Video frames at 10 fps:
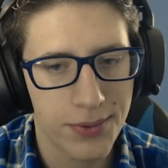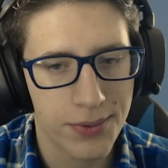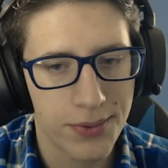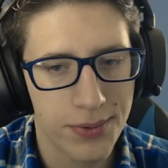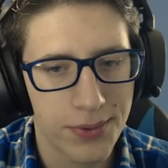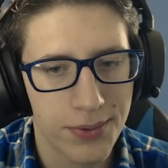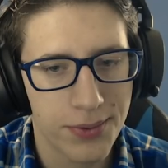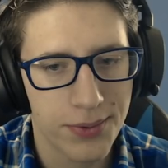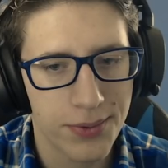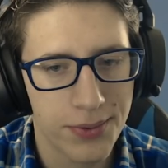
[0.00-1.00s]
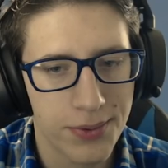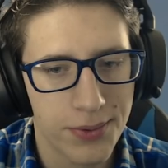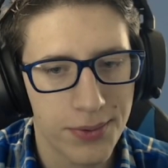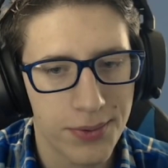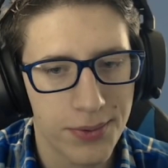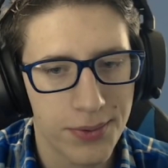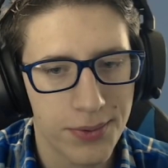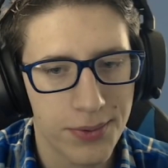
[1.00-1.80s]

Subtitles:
(silence)